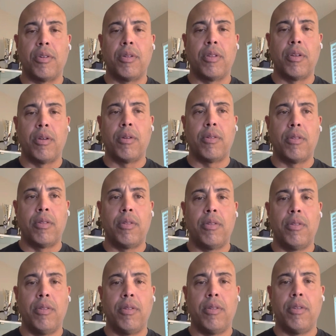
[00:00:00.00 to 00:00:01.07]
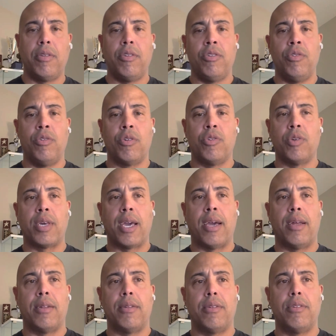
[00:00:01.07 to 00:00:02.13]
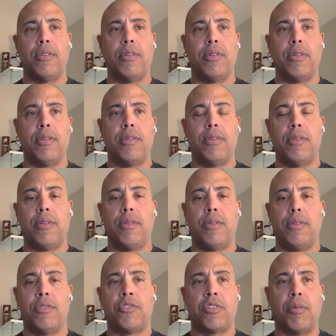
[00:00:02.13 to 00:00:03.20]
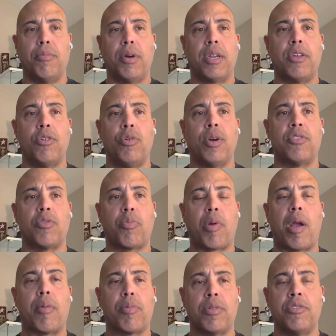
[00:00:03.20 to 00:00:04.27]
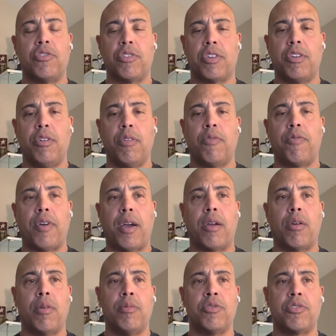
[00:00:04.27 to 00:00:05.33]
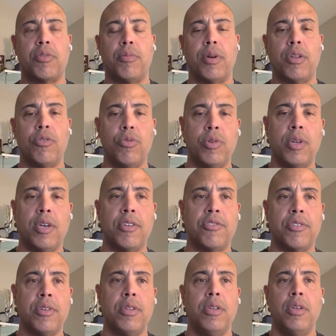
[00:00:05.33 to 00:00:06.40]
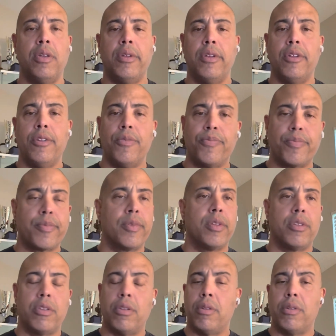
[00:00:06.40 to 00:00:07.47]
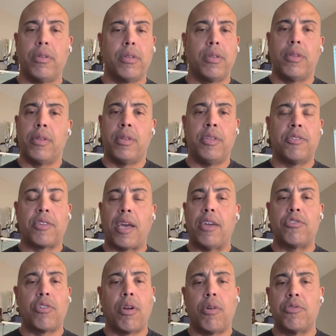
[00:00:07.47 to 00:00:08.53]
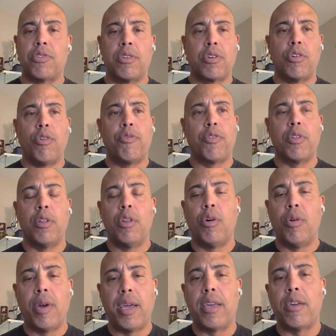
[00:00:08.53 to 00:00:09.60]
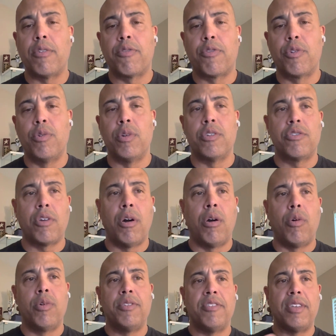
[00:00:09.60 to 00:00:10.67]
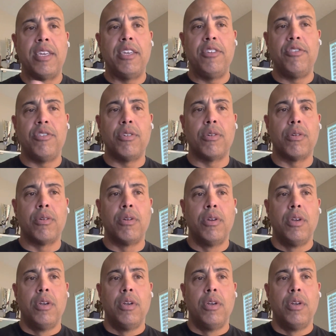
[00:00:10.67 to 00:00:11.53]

they're you know, you got somebody who has a properly secured firearm and somebody who doesn't. These guys are always going to go for the low-hanging fruit. It's always easier